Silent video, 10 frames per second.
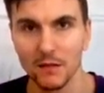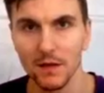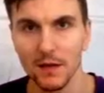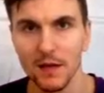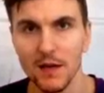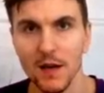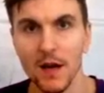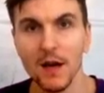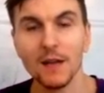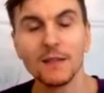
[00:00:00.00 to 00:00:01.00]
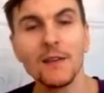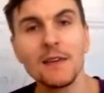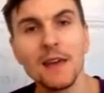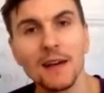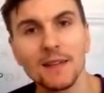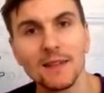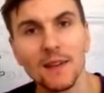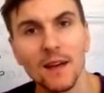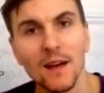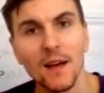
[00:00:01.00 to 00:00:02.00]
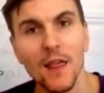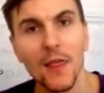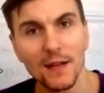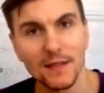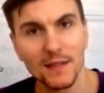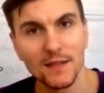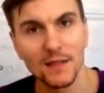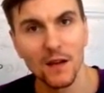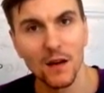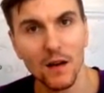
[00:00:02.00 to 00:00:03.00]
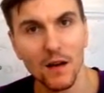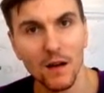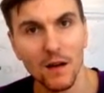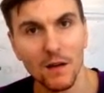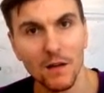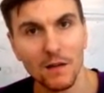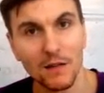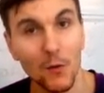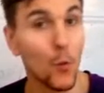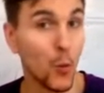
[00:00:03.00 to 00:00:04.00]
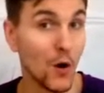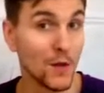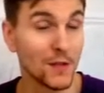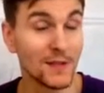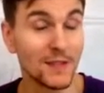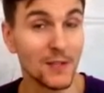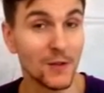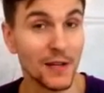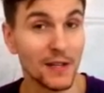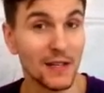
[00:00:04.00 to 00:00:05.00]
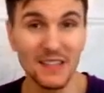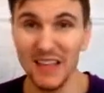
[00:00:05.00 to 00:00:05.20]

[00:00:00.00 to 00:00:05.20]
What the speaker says: Okay, so yes, that is worth considering.